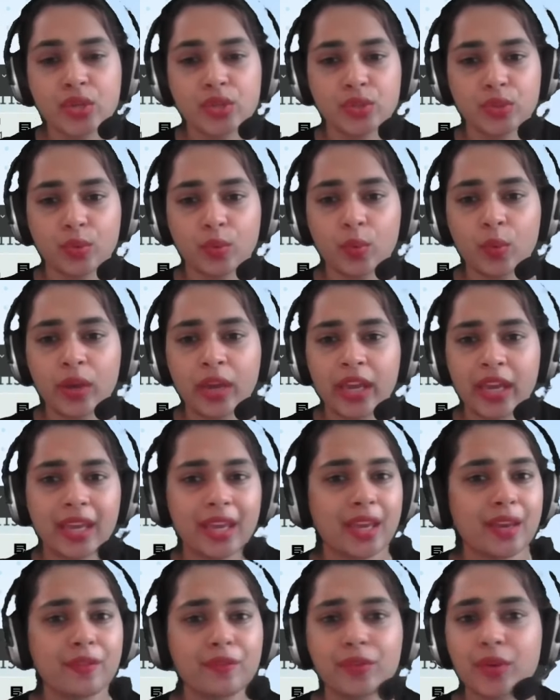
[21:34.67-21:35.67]
So
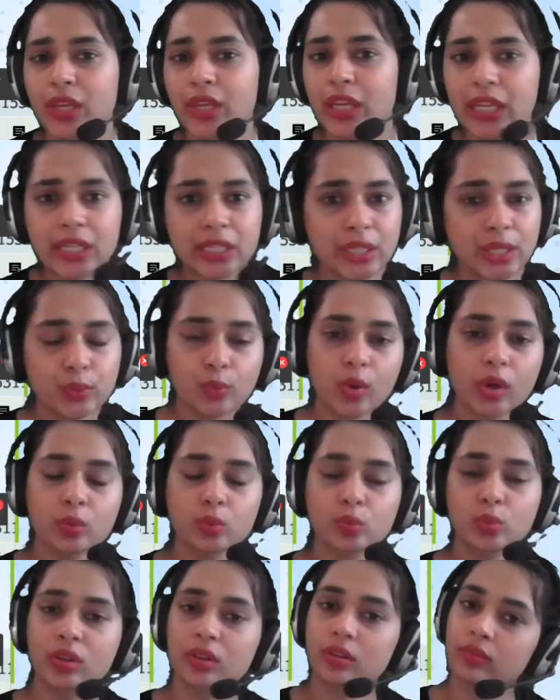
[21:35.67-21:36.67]
if your kidney
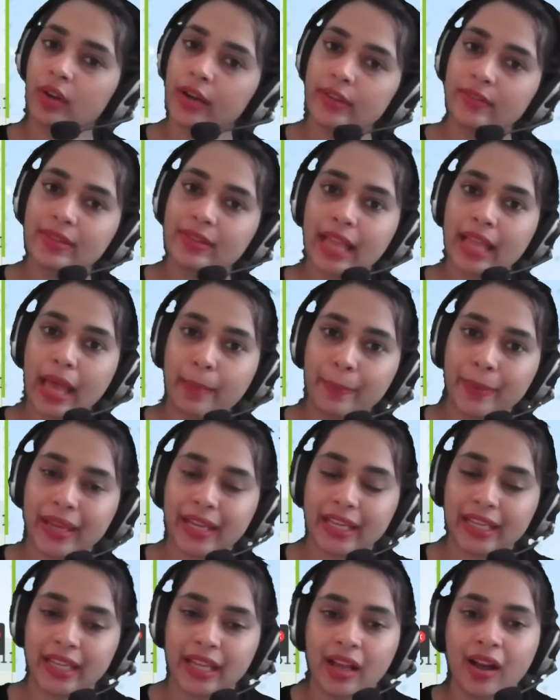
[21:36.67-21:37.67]
won't work, what will
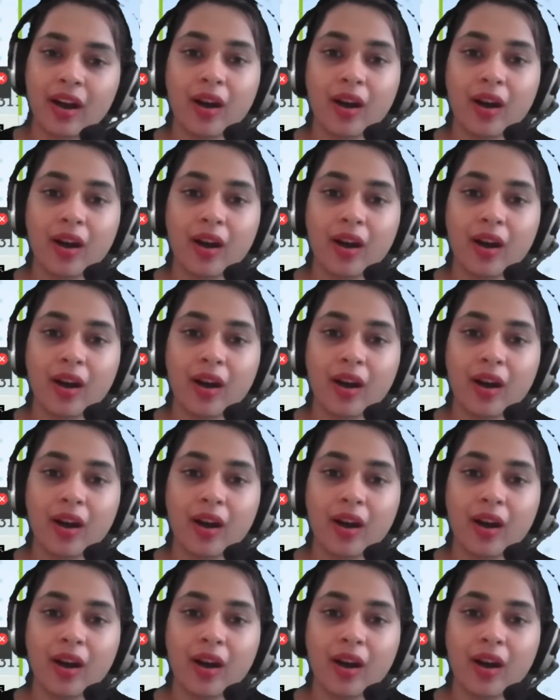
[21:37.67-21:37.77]
happen?